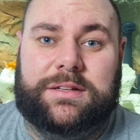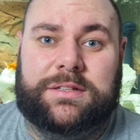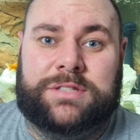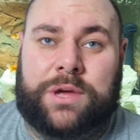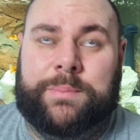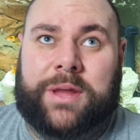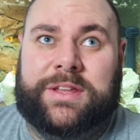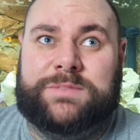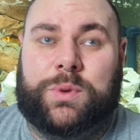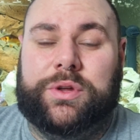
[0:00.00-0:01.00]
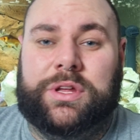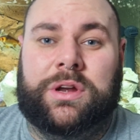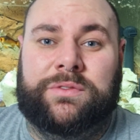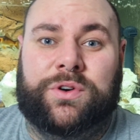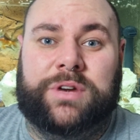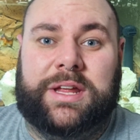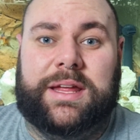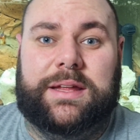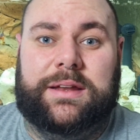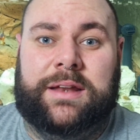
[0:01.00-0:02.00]
so by this point you'll have
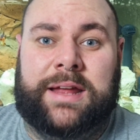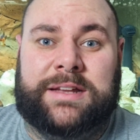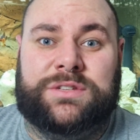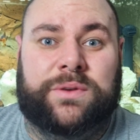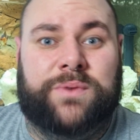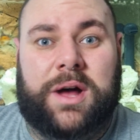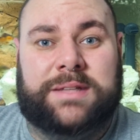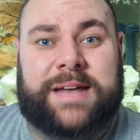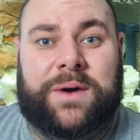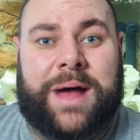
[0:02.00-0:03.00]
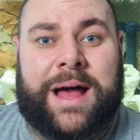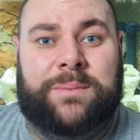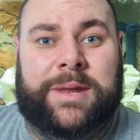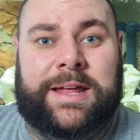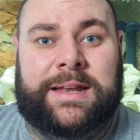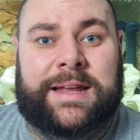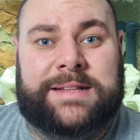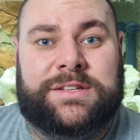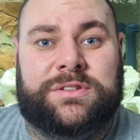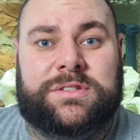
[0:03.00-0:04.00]
already needed to have worked out how many
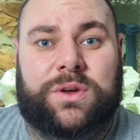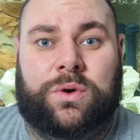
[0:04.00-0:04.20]
litres